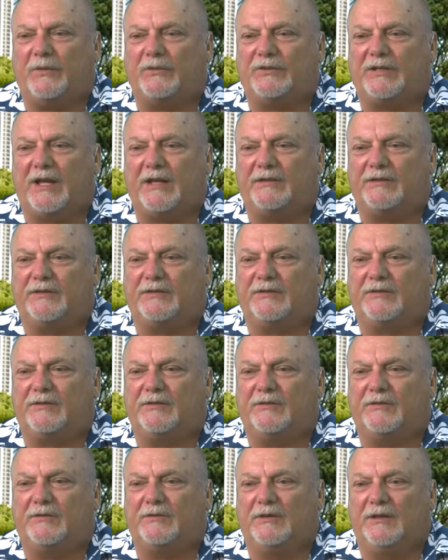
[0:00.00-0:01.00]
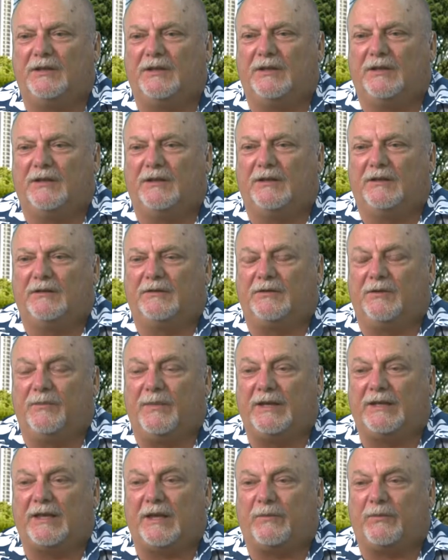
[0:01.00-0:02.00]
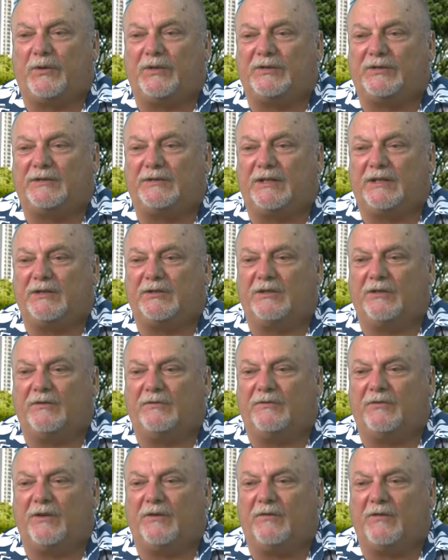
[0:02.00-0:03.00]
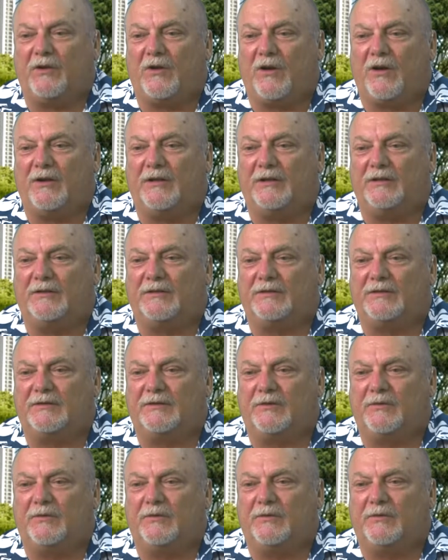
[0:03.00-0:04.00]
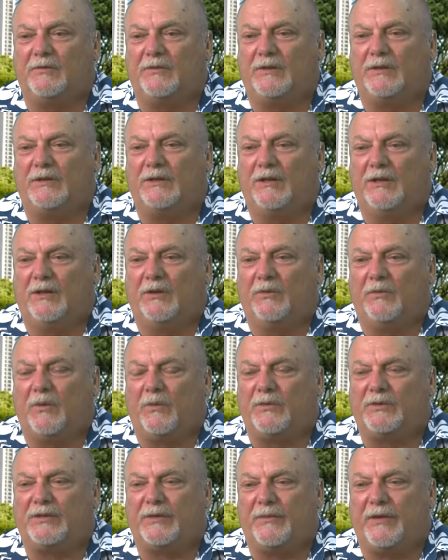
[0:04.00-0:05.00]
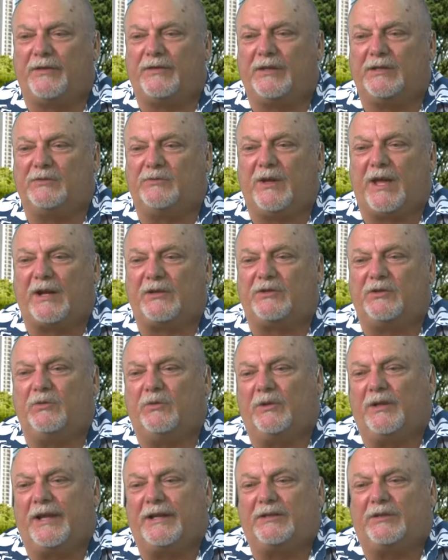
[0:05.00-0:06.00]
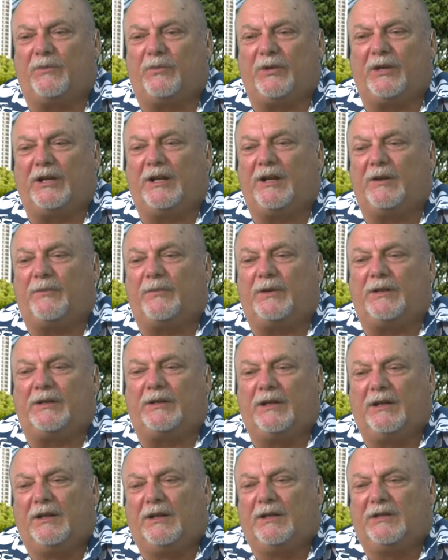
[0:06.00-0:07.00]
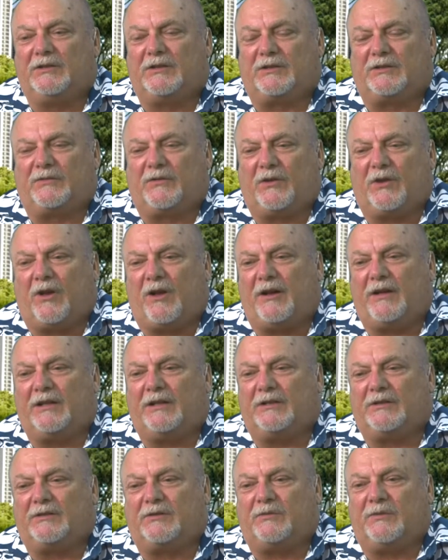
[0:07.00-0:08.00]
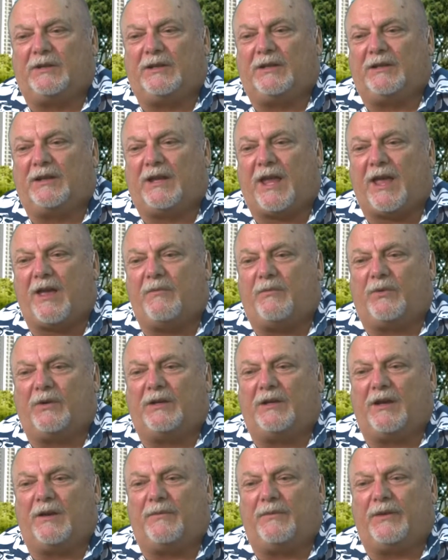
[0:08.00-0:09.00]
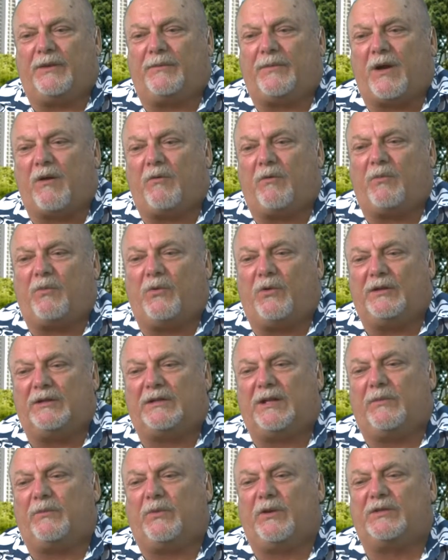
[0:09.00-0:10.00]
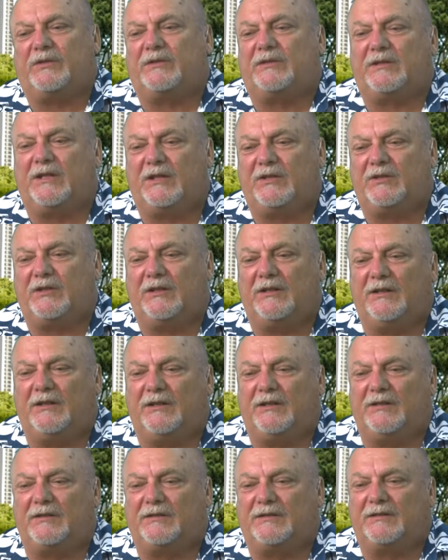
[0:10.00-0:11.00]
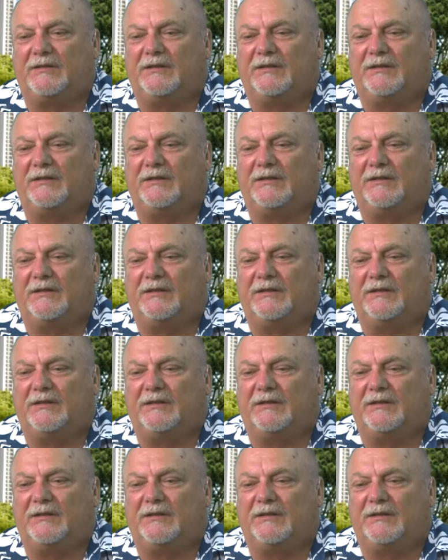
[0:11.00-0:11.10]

chances to make that presentation in front of an audience. So what were some of the things? We actually would like to bring it up, but just for the audience, we can't bring up the PowerPoint type presentation in its